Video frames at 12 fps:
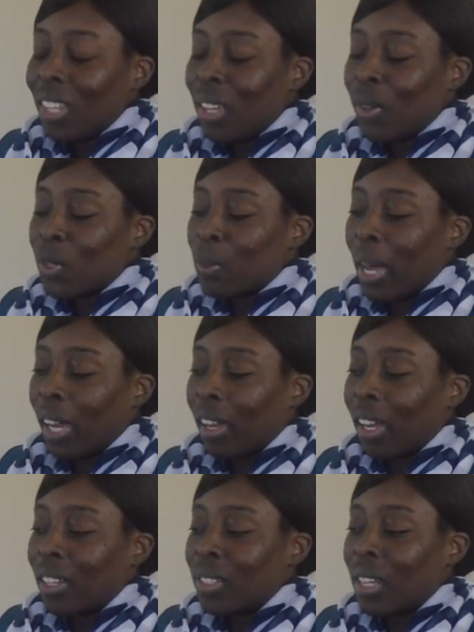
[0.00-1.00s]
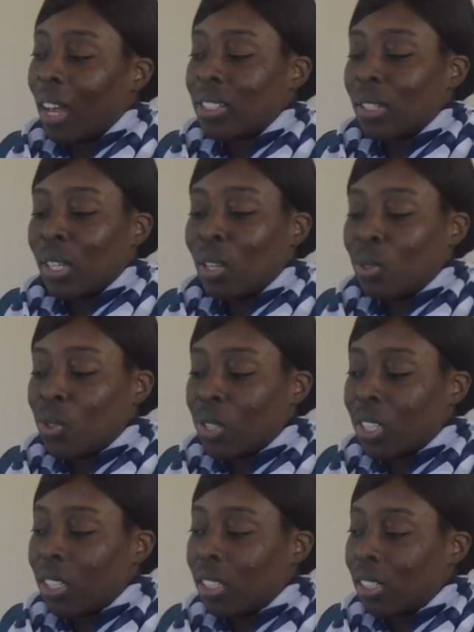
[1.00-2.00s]
it goes back again to
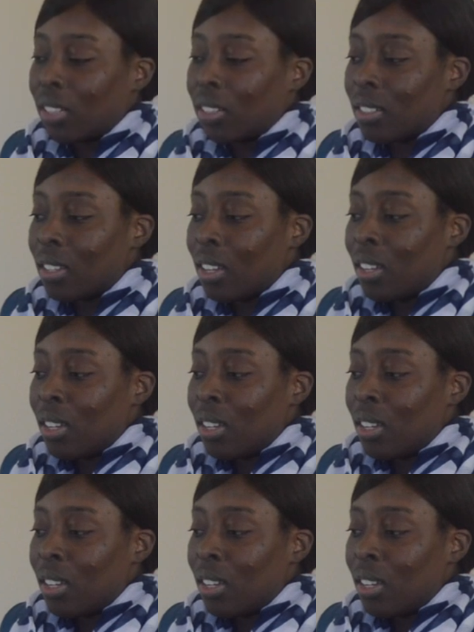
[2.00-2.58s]
execution, and